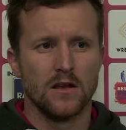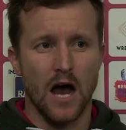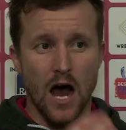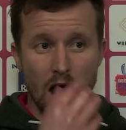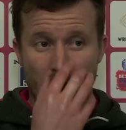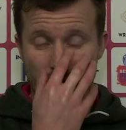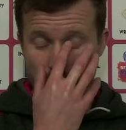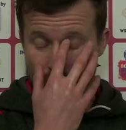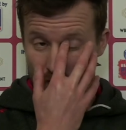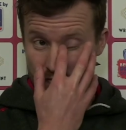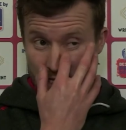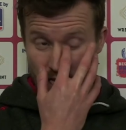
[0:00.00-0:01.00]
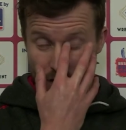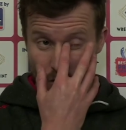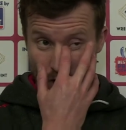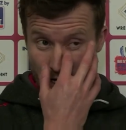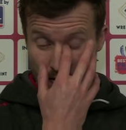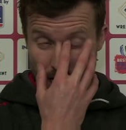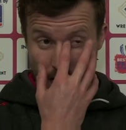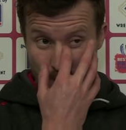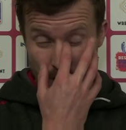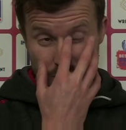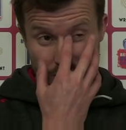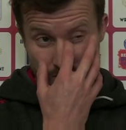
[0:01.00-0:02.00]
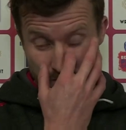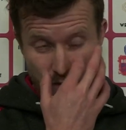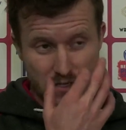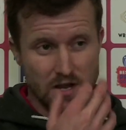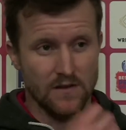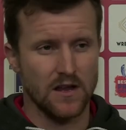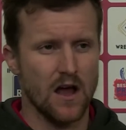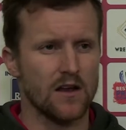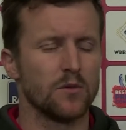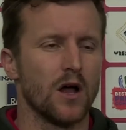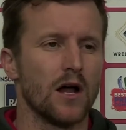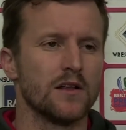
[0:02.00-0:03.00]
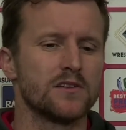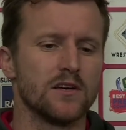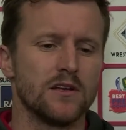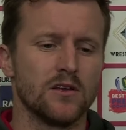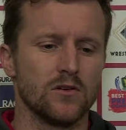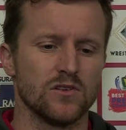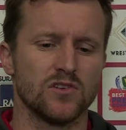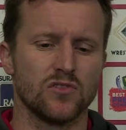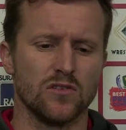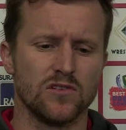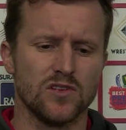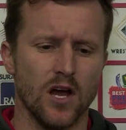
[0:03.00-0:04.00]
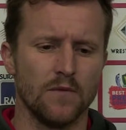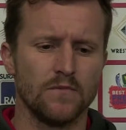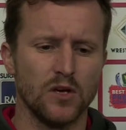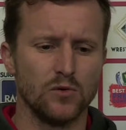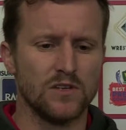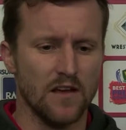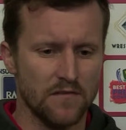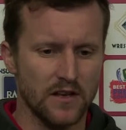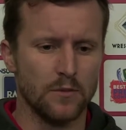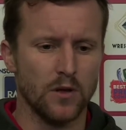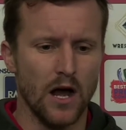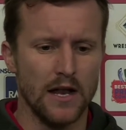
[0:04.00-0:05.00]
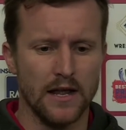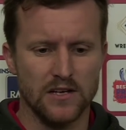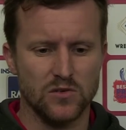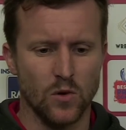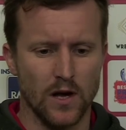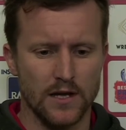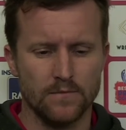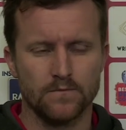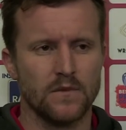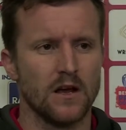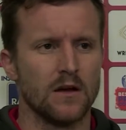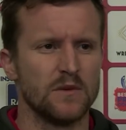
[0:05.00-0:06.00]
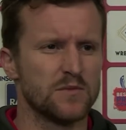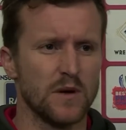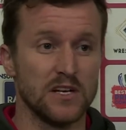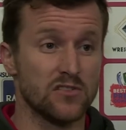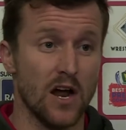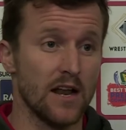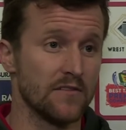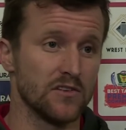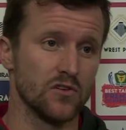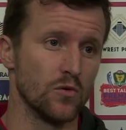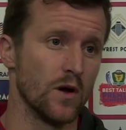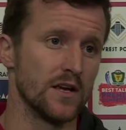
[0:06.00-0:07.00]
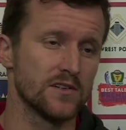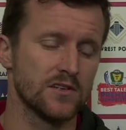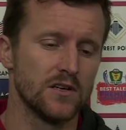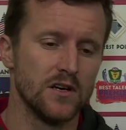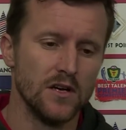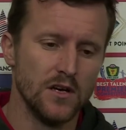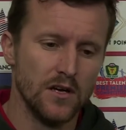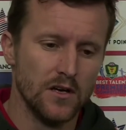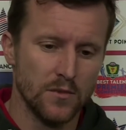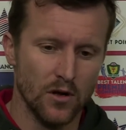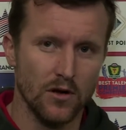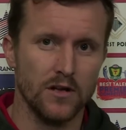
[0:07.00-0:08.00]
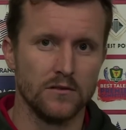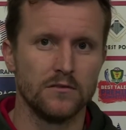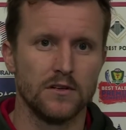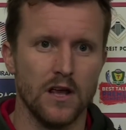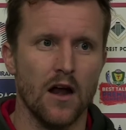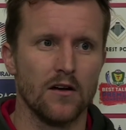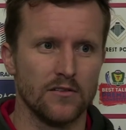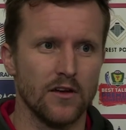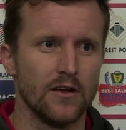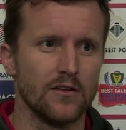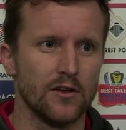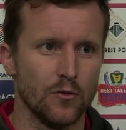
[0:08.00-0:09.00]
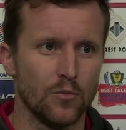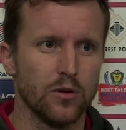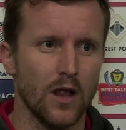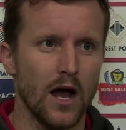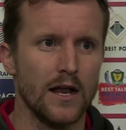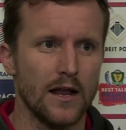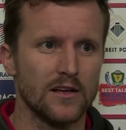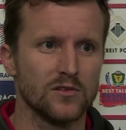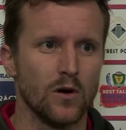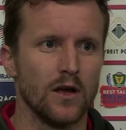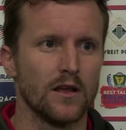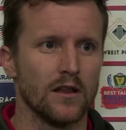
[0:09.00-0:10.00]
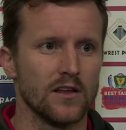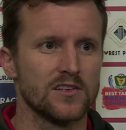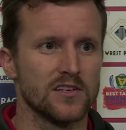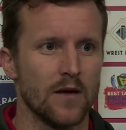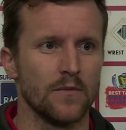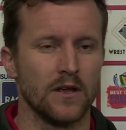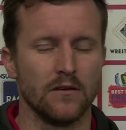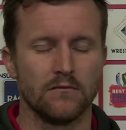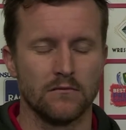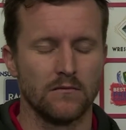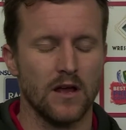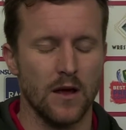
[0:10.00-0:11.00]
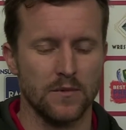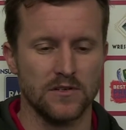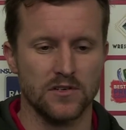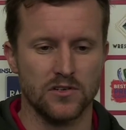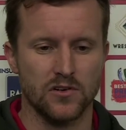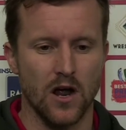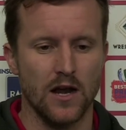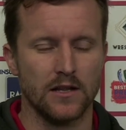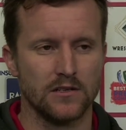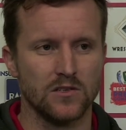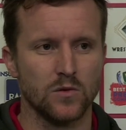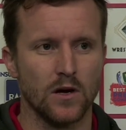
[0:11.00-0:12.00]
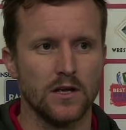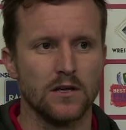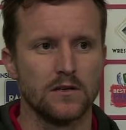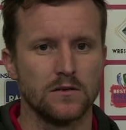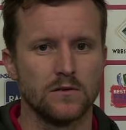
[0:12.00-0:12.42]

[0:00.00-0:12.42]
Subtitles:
No, Cox didn't quite get up. He was never going to play, to tell you the honest truth. So he'll definitely play next week. He's been training for 2 weeks. Yeah. But I can guarantee you that he'll play next week unless something happens at training this week.